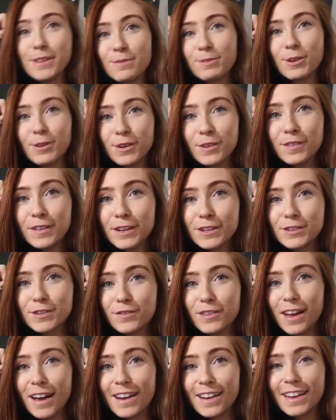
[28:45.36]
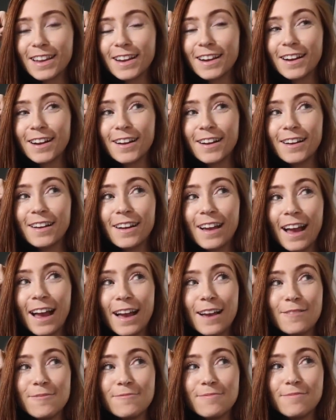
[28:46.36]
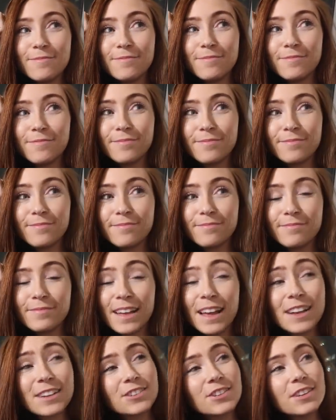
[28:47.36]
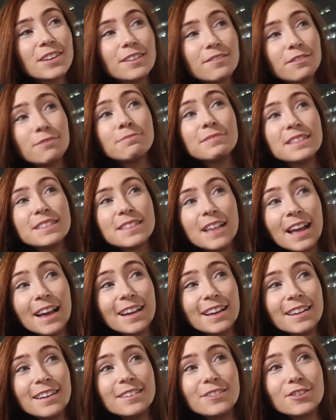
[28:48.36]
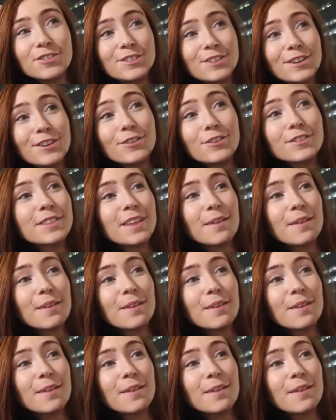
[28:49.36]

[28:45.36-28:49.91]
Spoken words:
I'm gonna finish the vlog here. Actually, from this angle, it doesn't look